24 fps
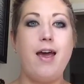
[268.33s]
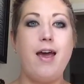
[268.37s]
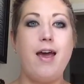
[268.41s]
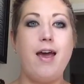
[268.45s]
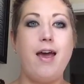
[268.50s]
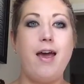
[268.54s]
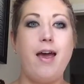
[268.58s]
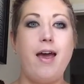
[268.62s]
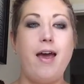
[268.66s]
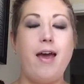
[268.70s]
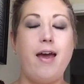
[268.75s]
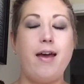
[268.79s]

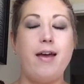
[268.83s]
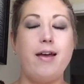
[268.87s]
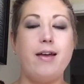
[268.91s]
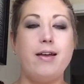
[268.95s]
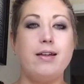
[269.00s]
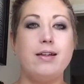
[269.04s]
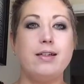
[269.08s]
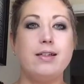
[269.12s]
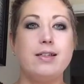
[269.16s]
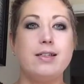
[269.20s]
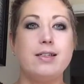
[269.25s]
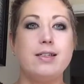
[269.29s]

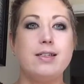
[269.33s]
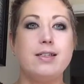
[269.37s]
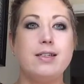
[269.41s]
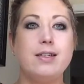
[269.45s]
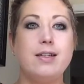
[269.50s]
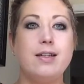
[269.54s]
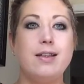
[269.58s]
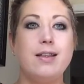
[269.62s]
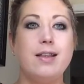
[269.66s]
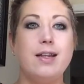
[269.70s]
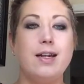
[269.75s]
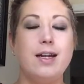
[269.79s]
and
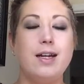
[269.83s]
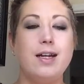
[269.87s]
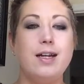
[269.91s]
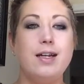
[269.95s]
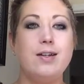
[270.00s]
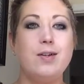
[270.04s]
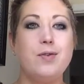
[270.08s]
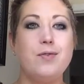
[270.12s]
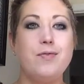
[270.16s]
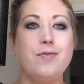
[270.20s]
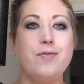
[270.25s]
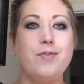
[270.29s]
that I
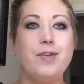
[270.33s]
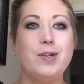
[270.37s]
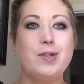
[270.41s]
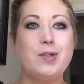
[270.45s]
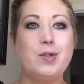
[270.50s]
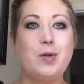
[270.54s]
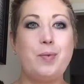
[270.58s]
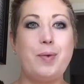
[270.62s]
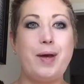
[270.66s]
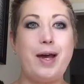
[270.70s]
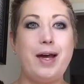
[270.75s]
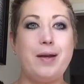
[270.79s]
don't feel
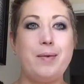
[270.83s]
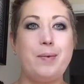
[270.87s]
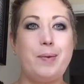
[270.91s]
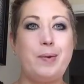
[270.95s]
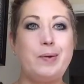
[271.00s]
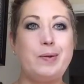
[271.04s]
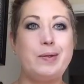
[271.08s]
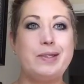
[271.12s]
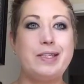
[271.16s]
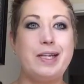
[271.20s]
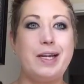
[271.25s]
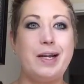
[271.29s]
so bad
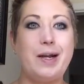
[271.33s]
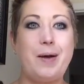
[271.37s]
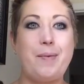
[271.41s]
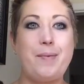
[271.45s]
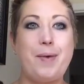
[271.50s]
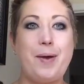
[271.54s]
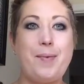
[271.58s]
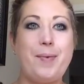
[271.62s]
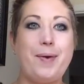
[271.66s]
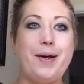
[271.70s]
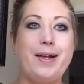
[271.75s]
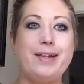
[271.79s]
about sitting on
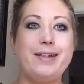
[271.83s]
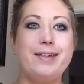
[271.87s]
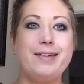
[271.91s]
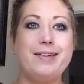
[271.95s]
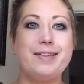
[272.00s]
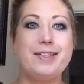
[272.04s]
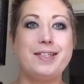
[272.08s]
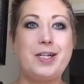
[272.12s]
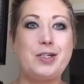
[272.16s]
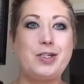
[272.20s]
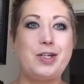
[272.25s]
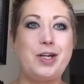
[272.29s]
my butt
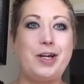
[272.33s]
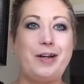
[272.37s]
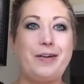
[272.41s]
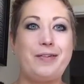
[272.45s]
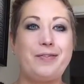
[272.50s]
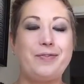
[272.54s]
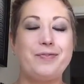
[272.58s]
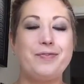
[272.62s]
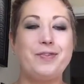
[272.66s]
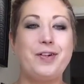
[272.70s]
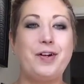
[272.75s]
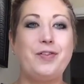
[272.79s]
and
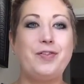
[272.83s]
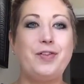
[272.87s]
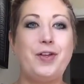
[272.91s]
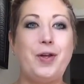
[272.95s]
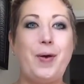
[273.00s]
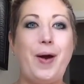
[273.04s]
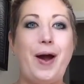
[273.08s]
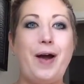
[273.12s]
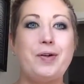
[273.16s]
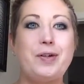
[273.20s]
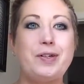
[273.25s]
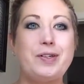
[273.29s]
stitching for a few
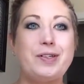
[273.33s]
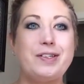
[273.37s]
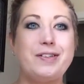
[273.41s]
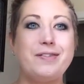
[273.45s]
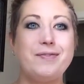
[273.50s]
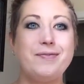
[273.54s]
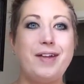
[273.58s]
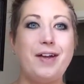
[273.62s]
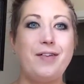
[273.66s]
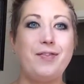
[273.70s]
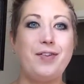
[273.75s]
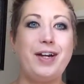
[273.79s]

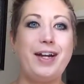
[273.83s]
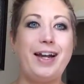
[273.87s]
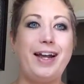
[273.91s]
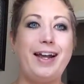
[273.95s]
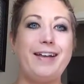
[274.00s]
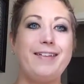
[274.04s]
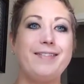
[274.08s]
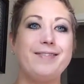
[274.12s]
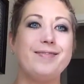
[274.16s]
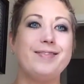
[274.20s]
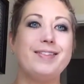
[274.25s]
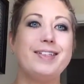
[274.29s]
hours every
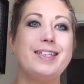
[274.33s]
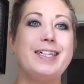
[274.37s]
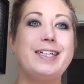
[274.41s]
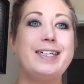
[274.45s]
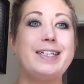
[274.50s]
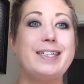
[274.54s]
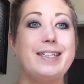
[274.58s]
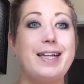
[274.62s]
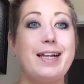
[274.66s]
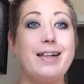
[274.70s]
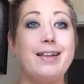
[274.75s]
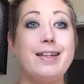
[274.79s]
night,
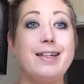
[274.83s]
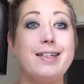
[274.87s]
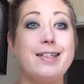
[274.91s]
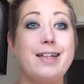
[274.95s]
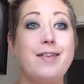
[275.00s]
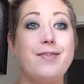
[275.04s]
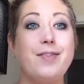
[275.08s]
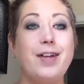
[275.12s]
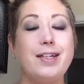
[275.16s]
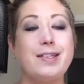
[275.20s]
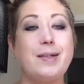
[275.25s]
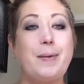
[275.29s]
because at least
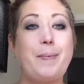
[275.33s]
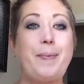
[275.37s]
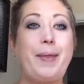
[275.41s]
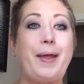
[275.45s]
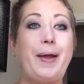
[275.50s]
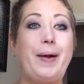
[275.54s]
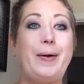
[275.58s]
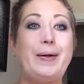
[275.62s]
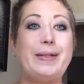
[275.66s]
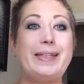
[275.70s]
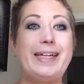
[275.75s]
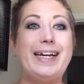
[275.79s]
I've done
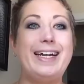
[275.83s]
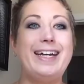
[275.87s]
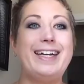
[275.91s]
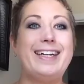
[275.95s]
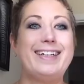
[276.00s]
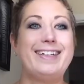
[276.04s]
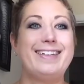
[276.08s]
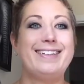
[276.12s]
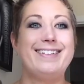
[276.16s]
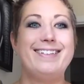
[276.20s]
something all day.